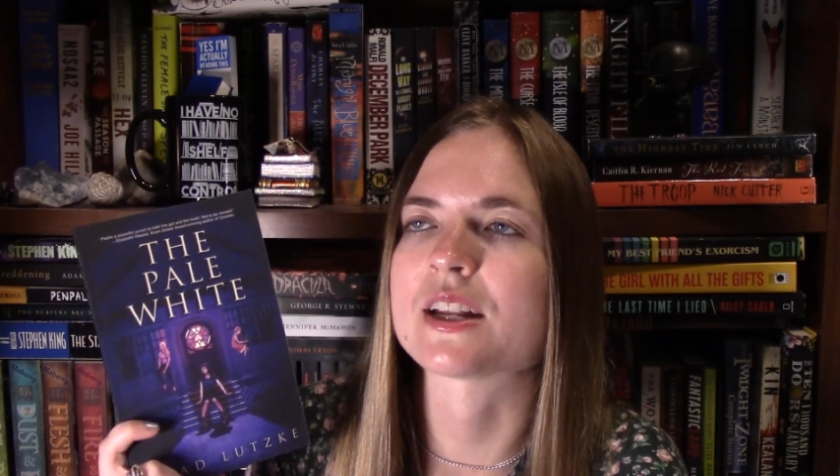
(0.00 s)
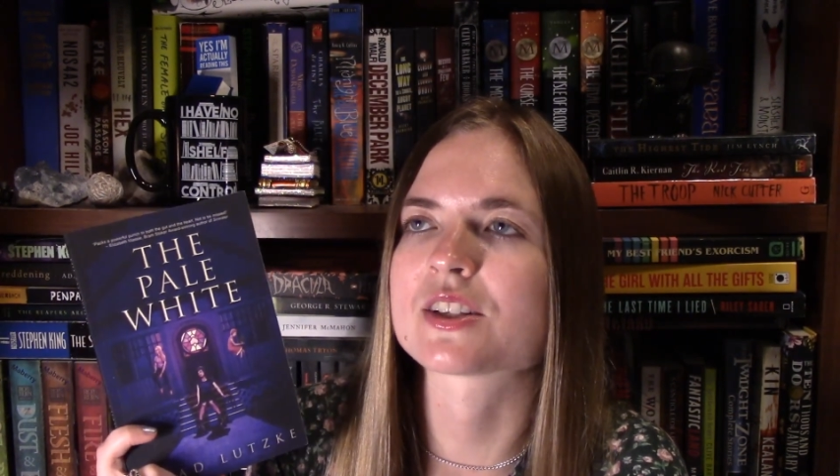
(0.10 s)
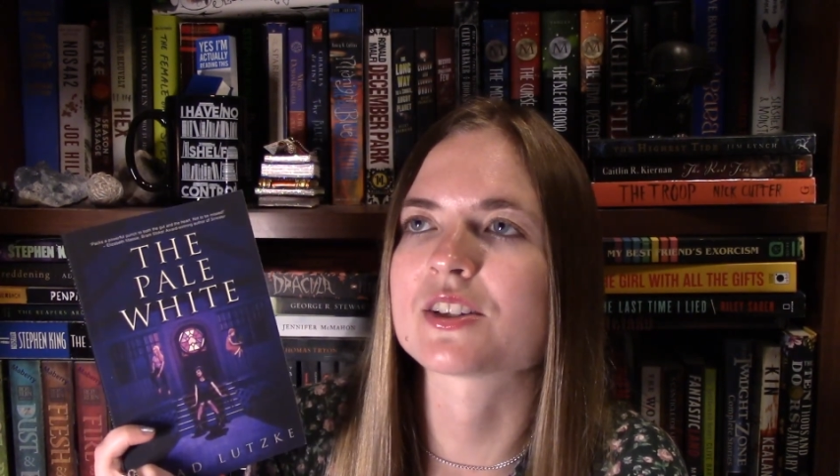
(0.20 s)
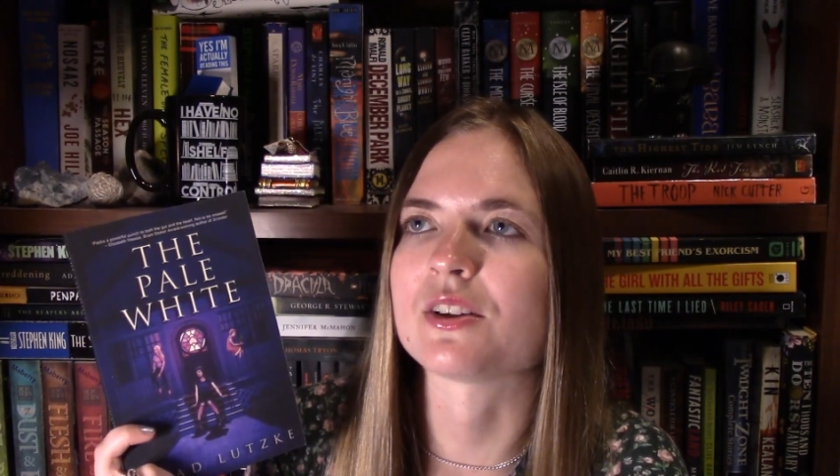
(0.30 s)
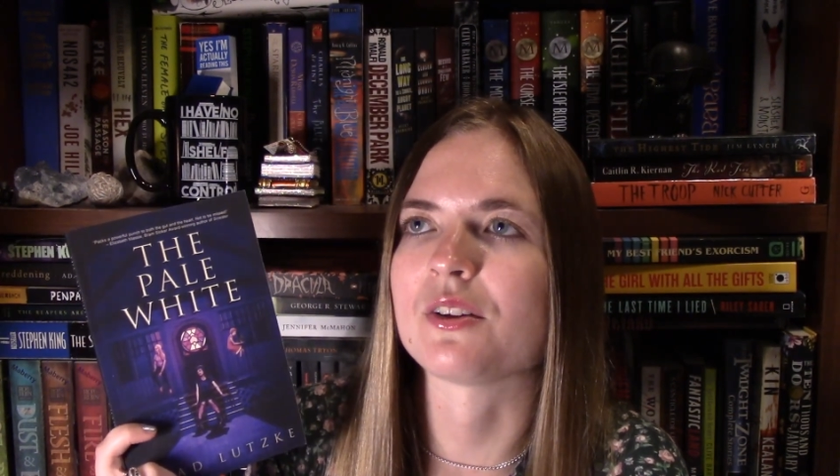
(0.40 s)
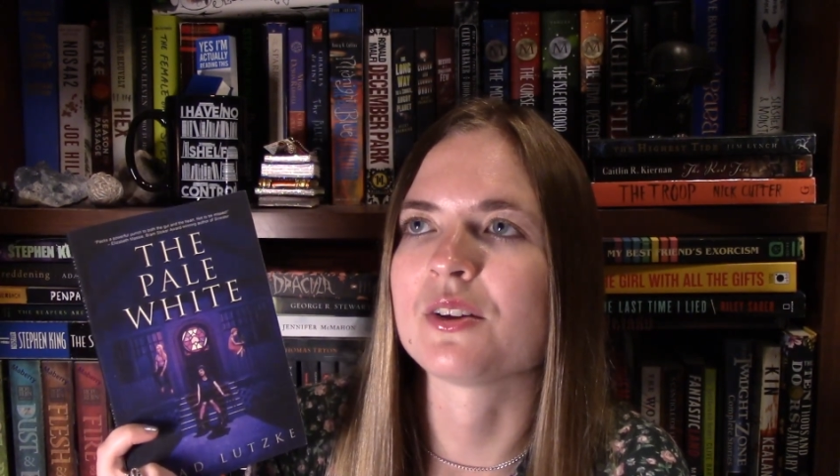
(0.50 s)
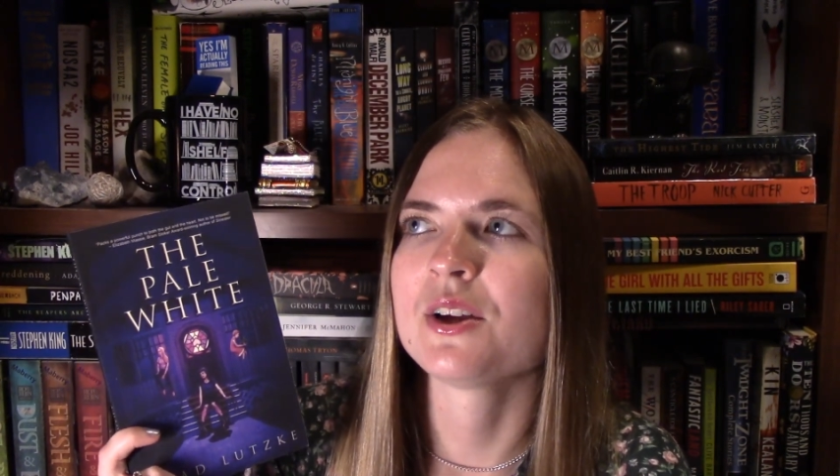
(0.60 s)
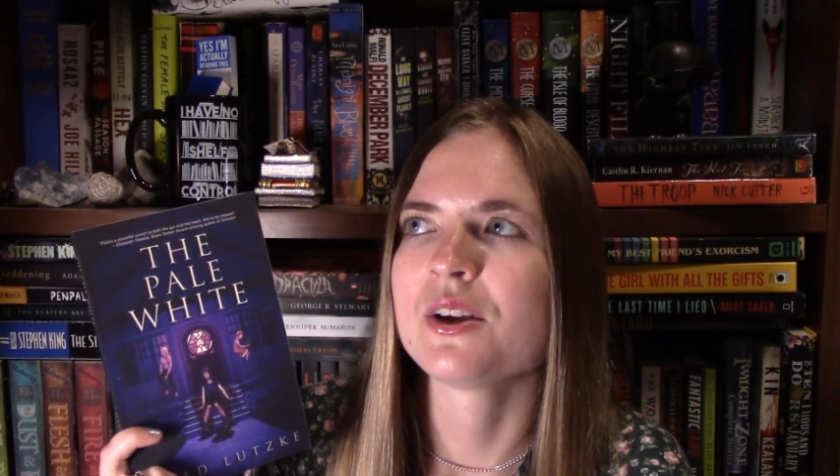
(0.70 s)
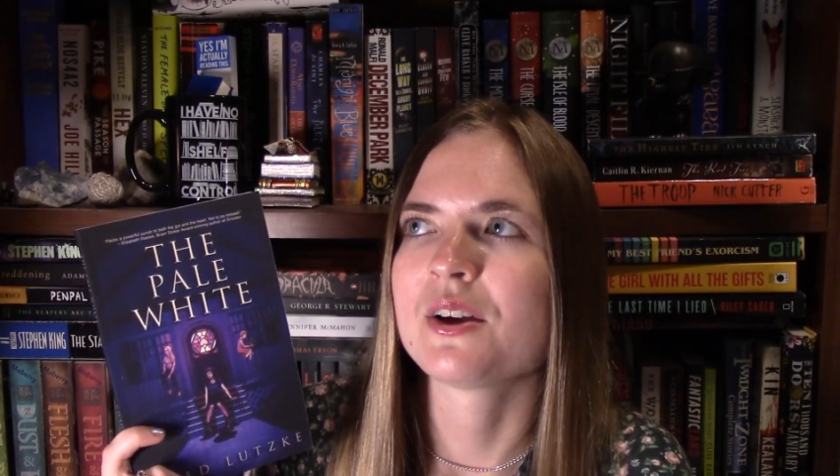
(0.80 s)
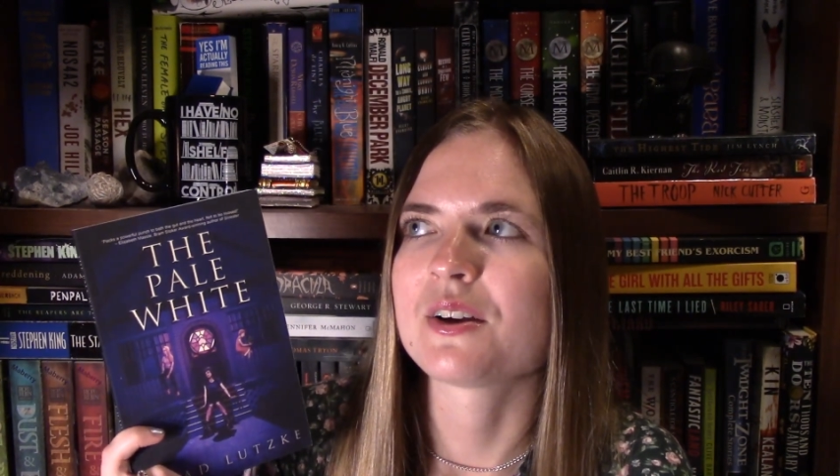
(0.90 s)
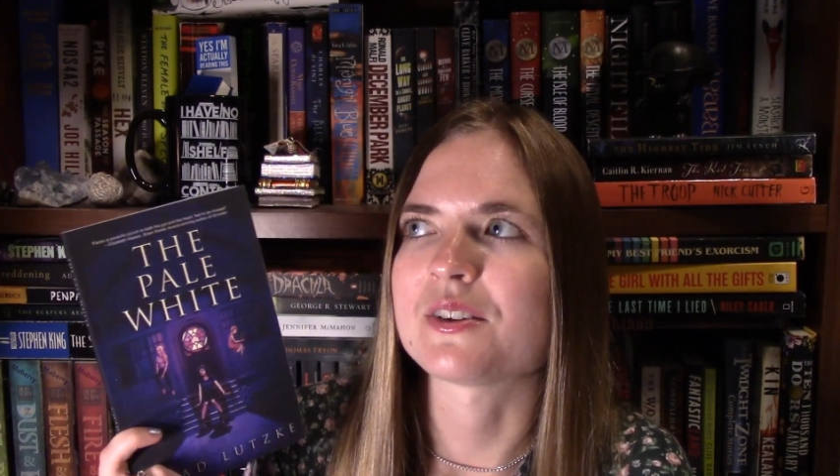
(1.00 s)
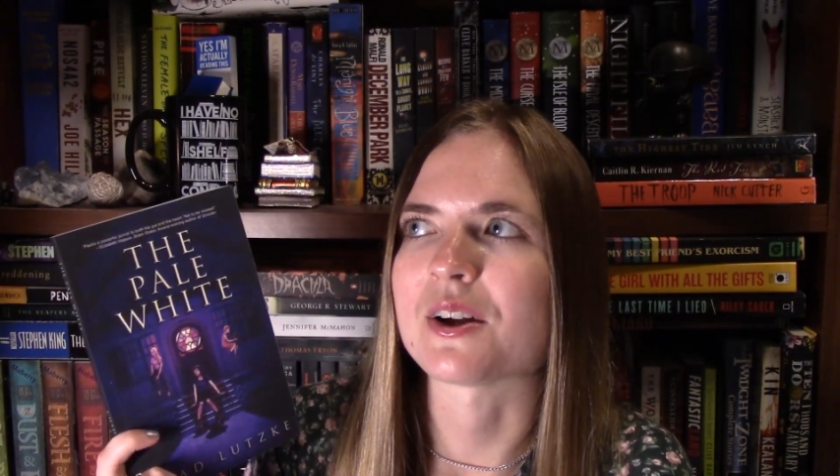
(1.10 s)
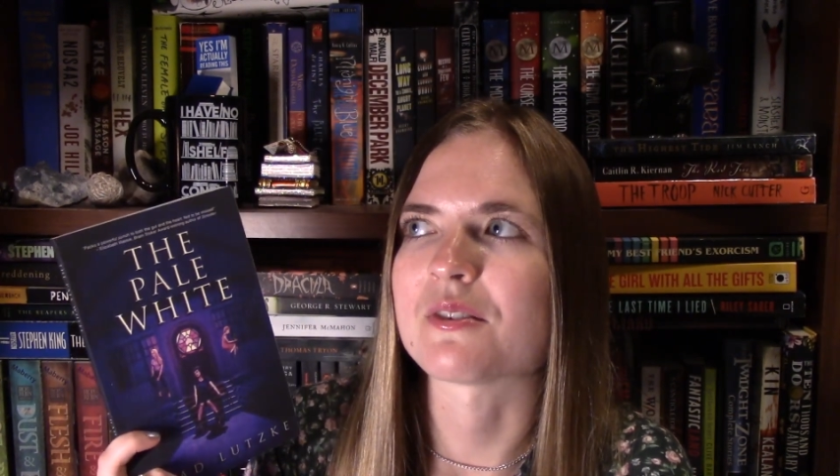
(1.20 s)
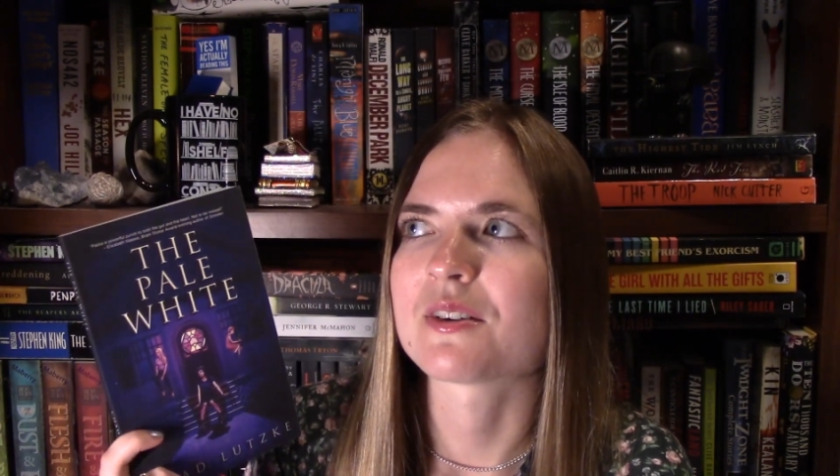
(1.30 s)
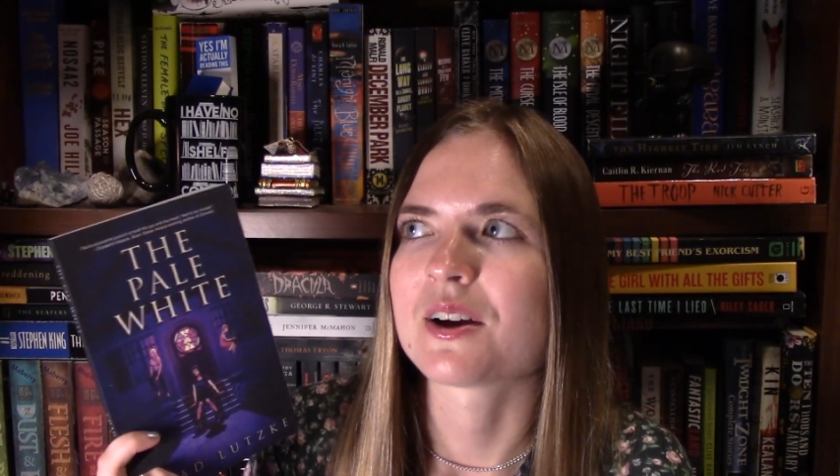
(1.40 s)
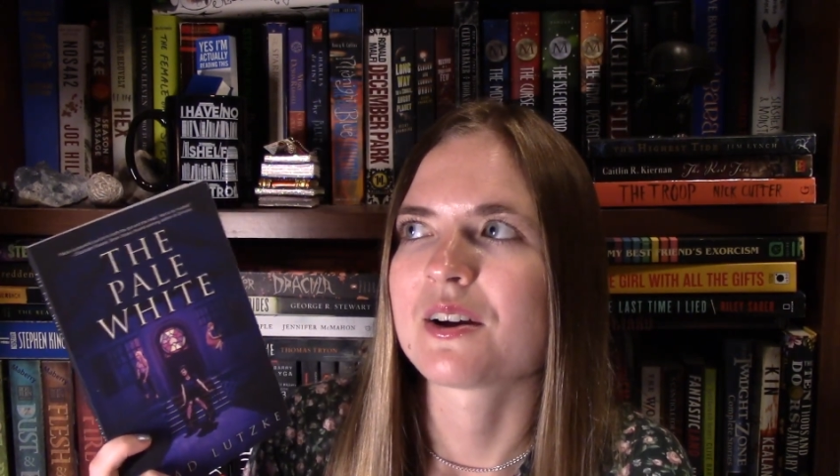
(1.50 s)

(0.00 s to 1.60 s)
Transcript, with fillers: It's still, you know,